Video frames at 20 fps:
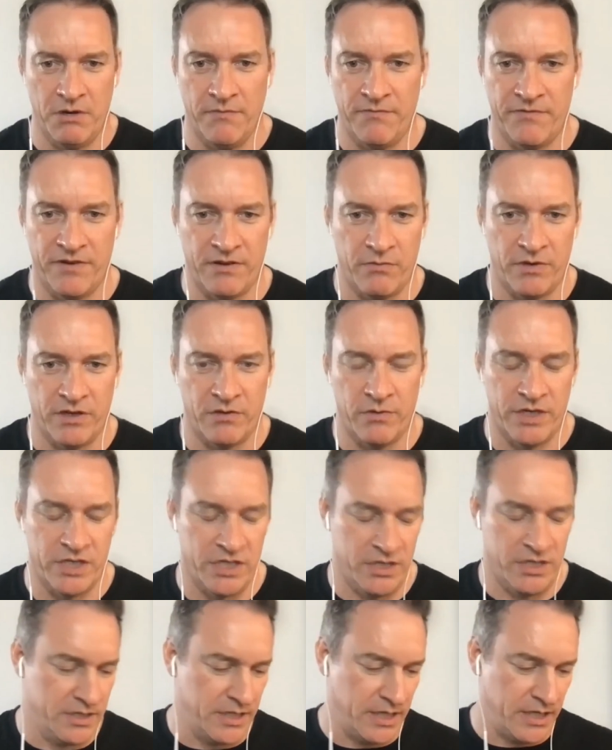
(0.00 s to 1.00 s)
up for, with
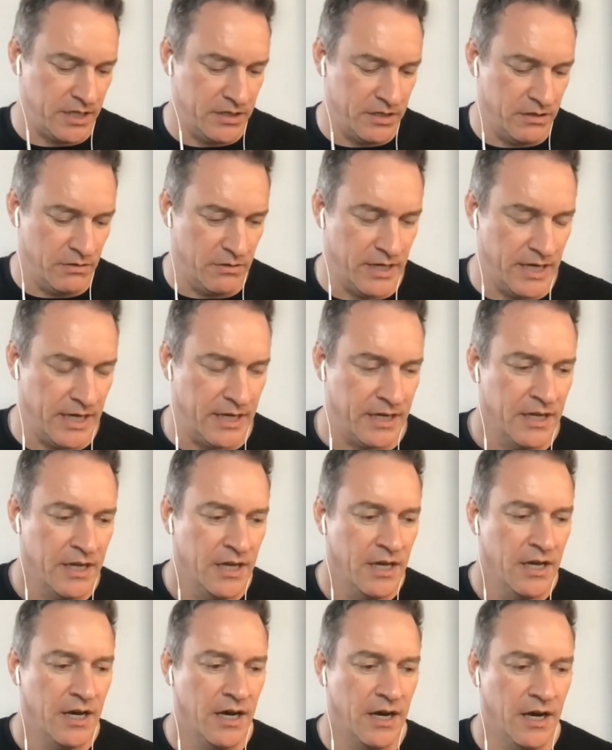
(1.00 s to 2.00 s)
questions, they can do that.
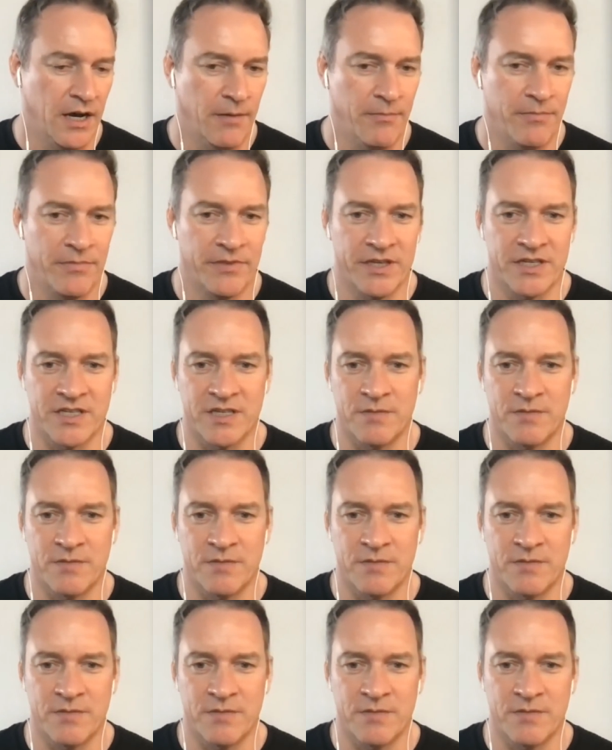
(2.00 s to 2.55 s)
Um, yeah, this definitely. has